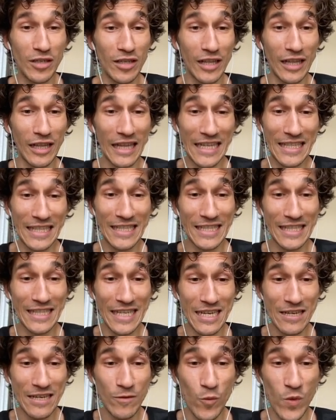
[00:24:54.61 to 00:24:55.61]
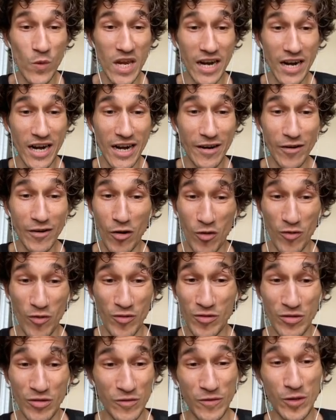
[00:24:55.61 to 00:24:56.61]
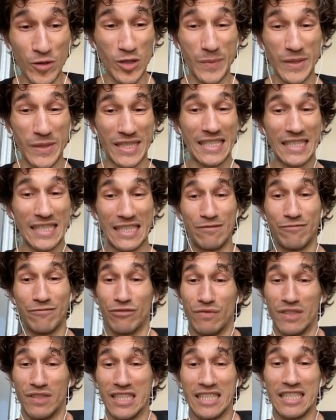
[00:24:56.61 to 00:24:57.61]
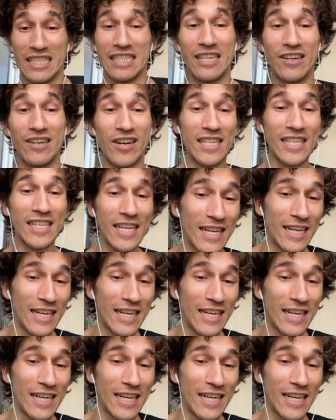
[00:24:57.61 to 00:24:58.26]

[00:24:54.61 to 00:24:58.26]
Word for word: Let's see, we are almost at 1500.